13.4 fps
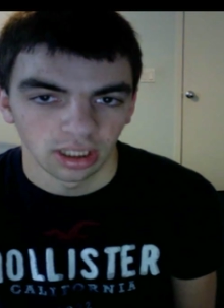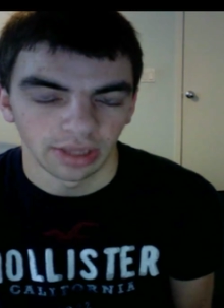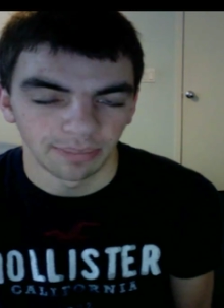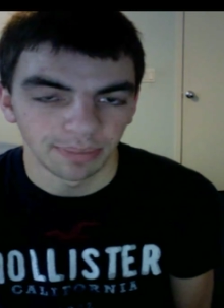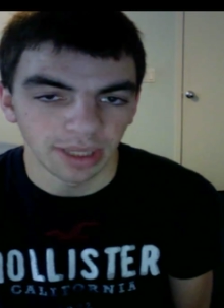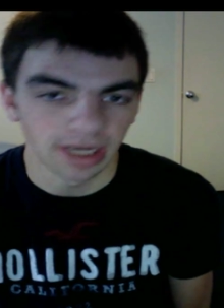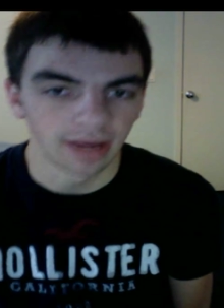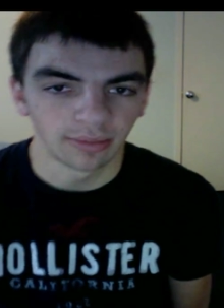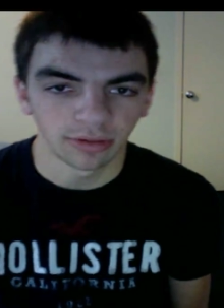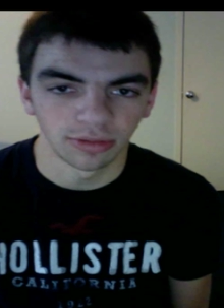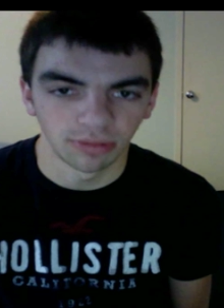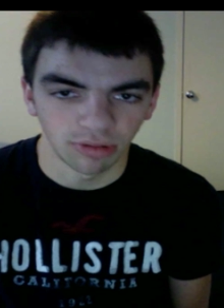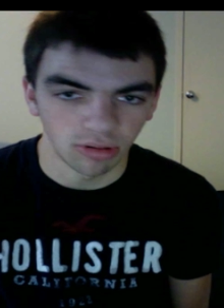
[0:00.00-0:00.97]
being able to
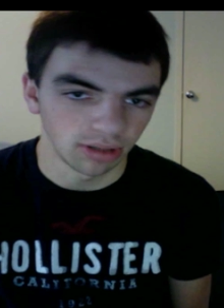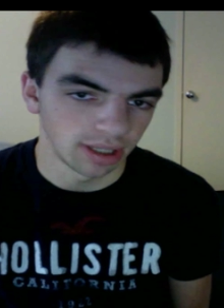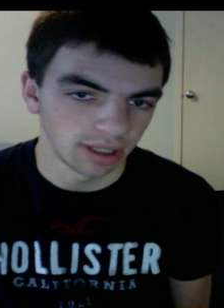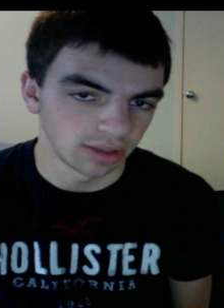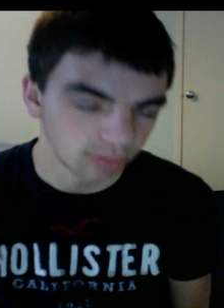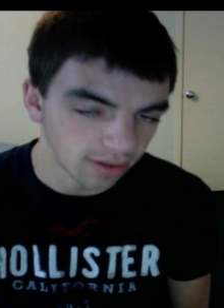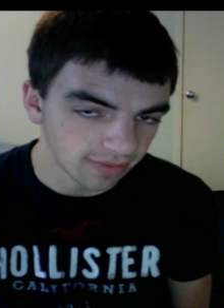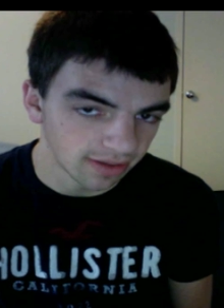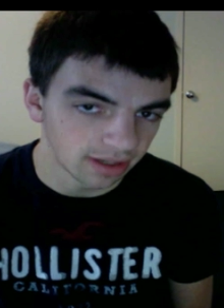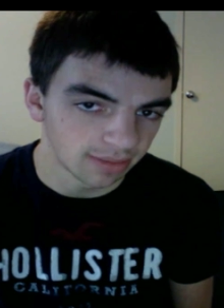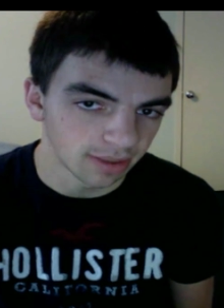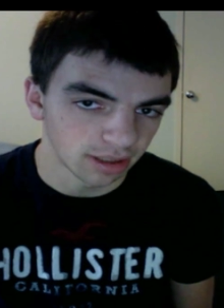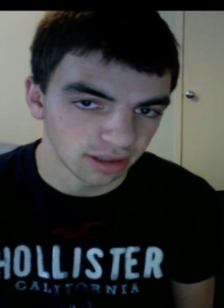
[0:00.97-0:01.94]
record now
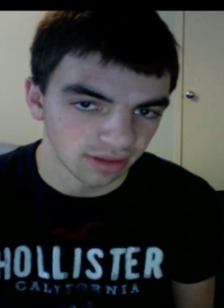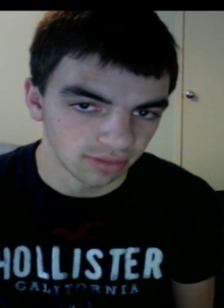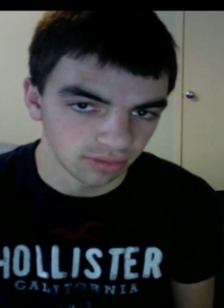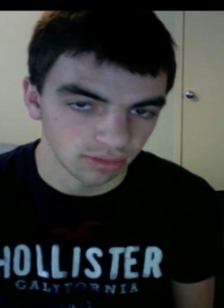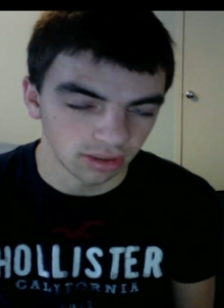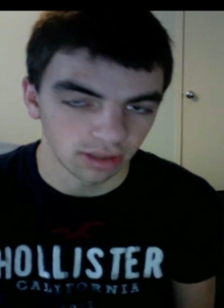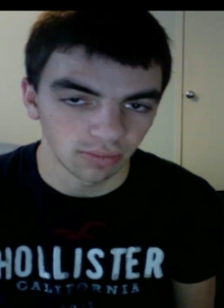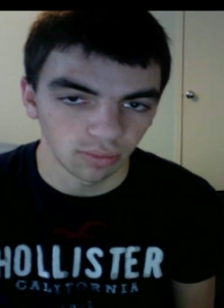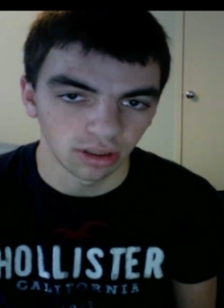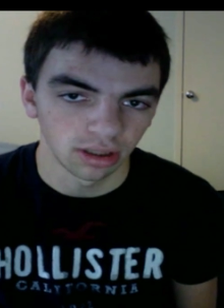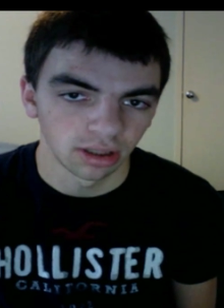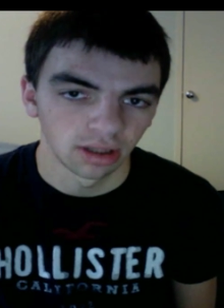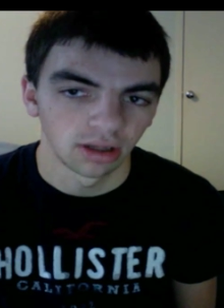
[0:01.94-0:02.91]
1280 by 720
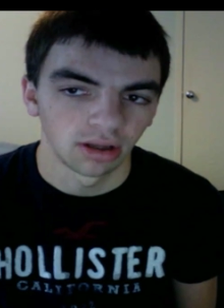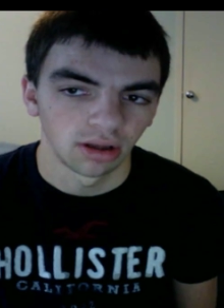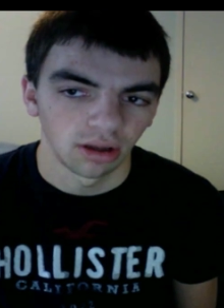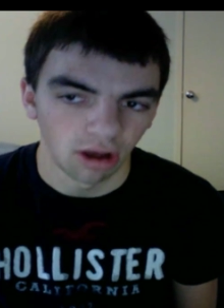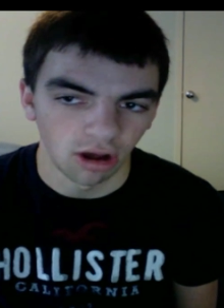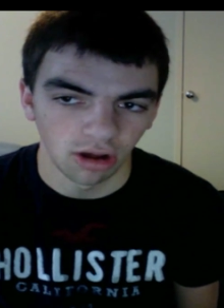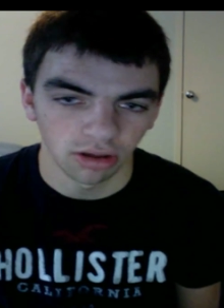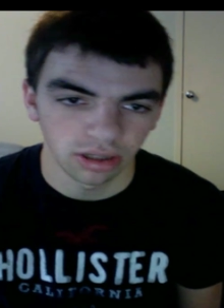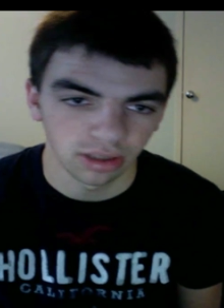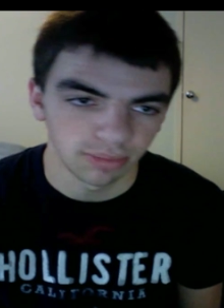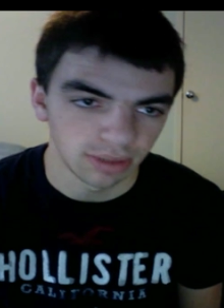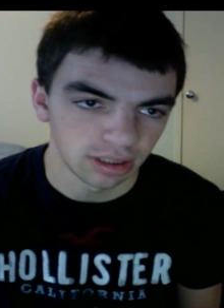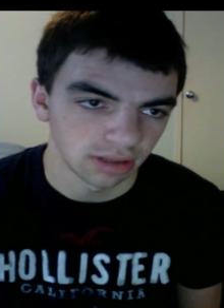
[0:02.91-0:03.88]
would also
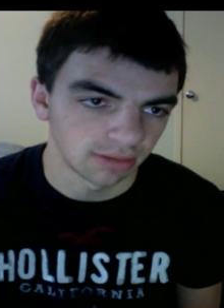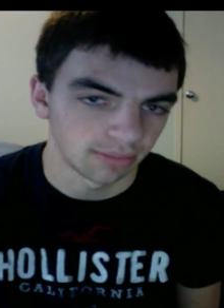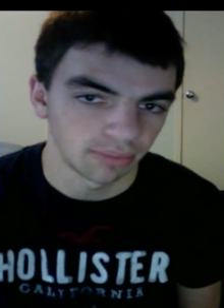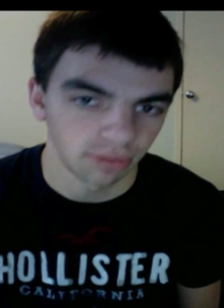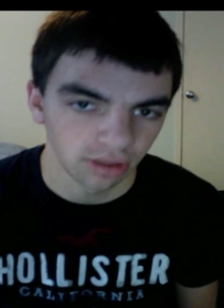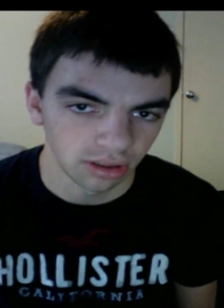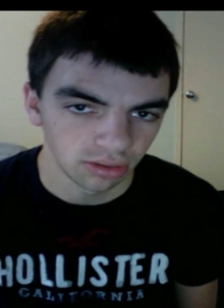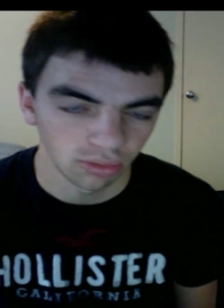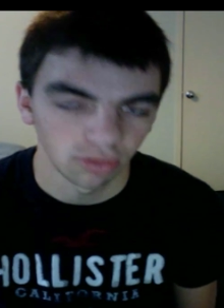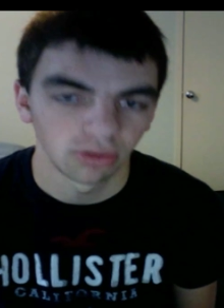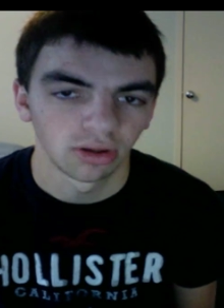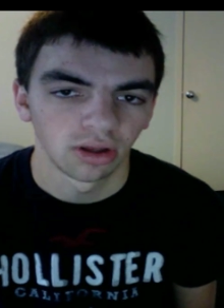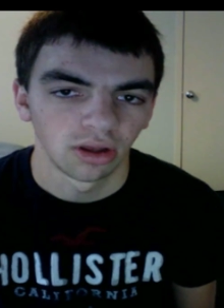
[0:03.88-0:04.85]
be something pretty
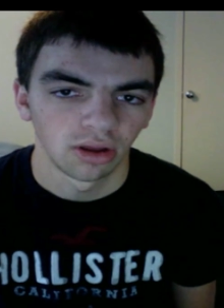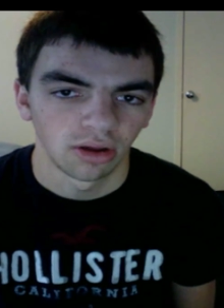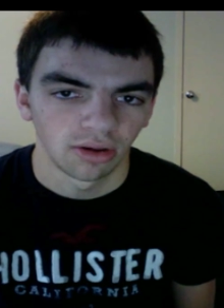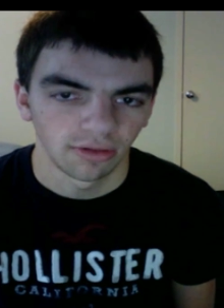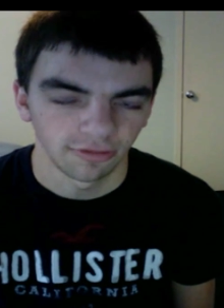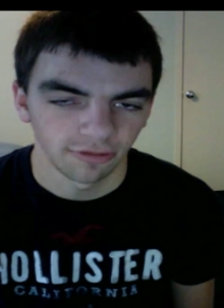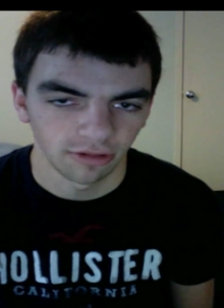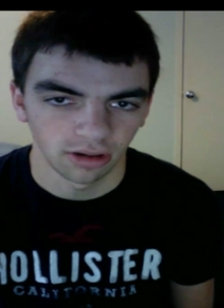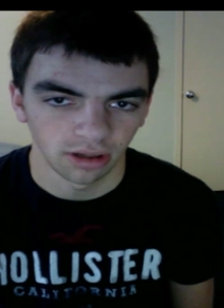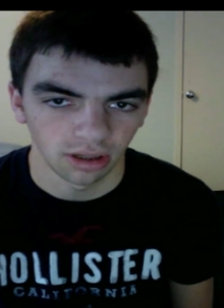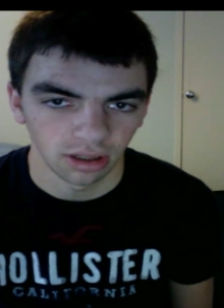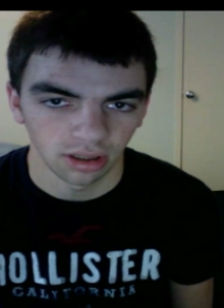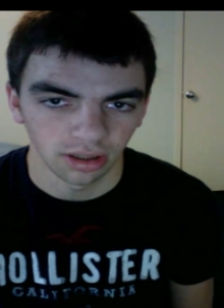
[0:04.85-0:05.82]
cool
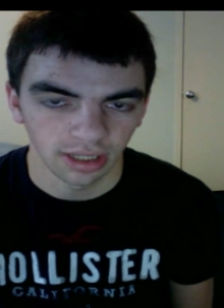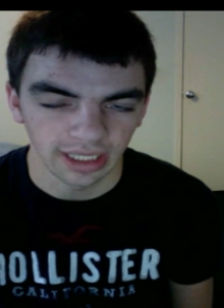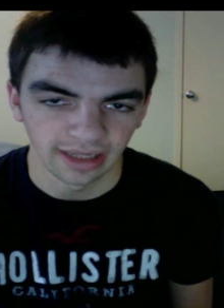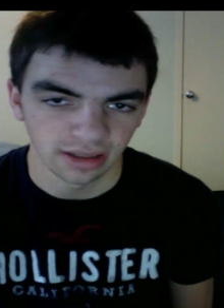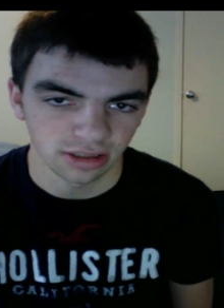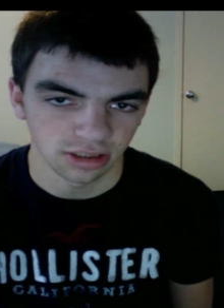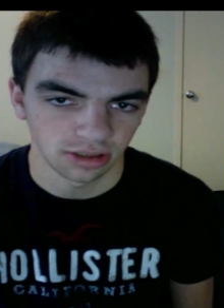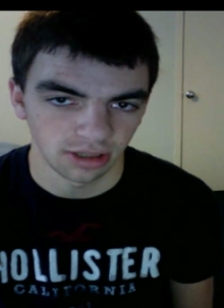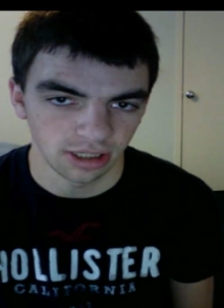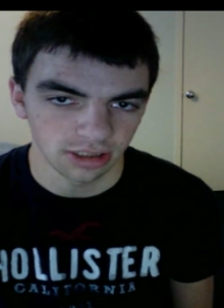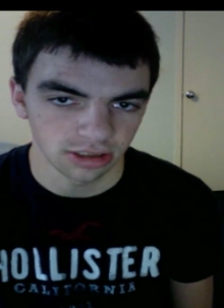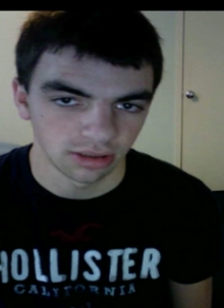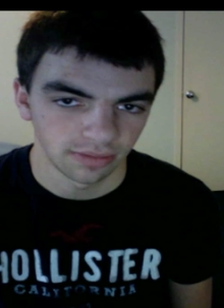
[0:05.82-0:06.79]
for the next generation.